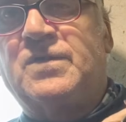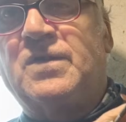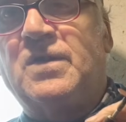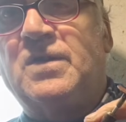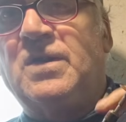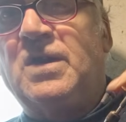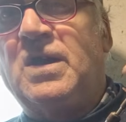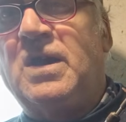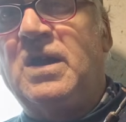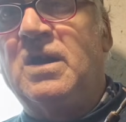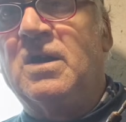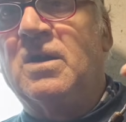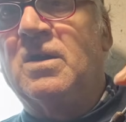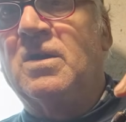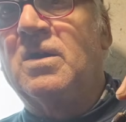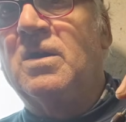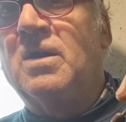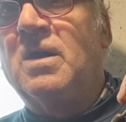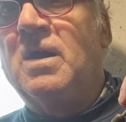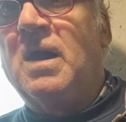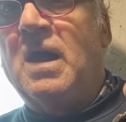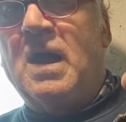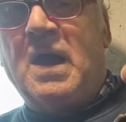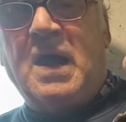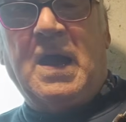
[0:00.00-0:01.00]
in here,
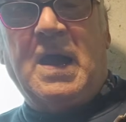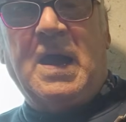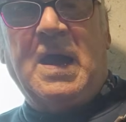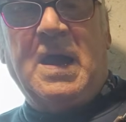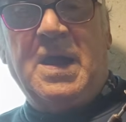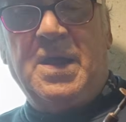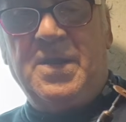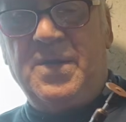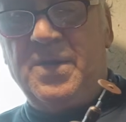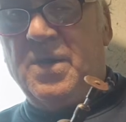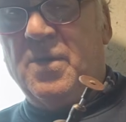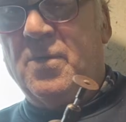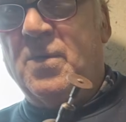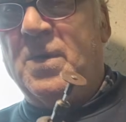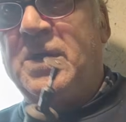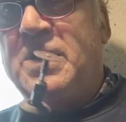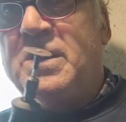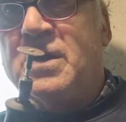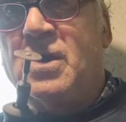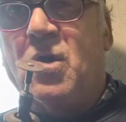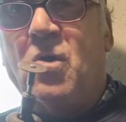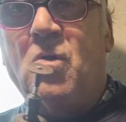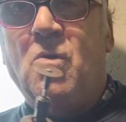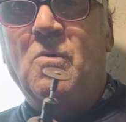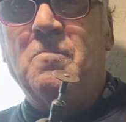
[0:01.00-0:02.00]
and away you
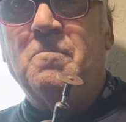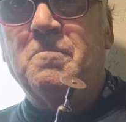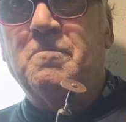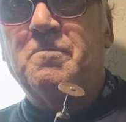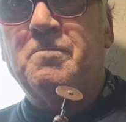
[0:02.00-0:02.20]
go.